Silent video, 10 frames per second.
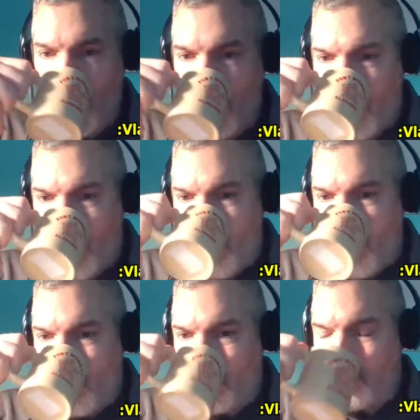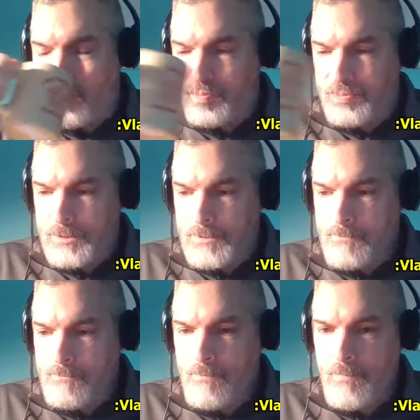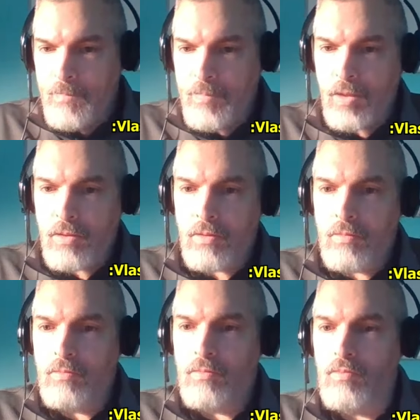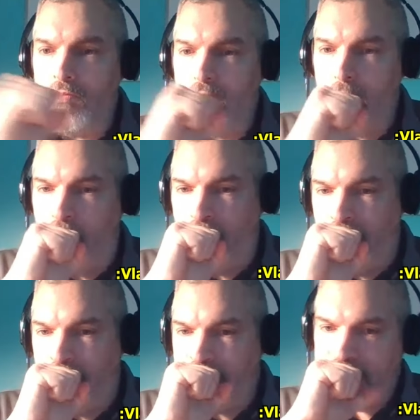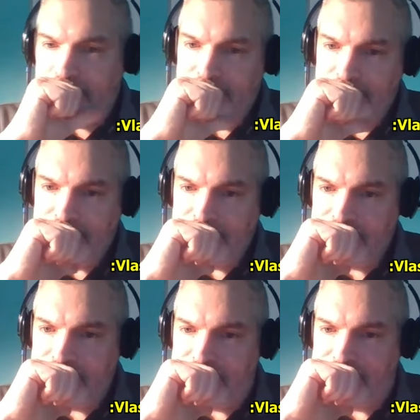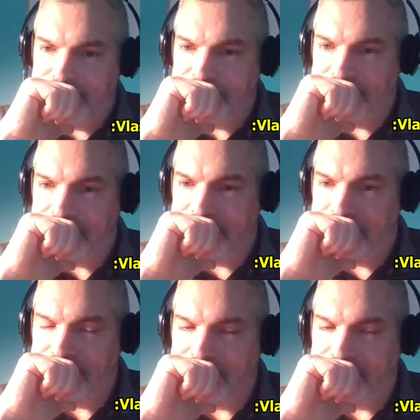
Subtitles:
Nothing is said.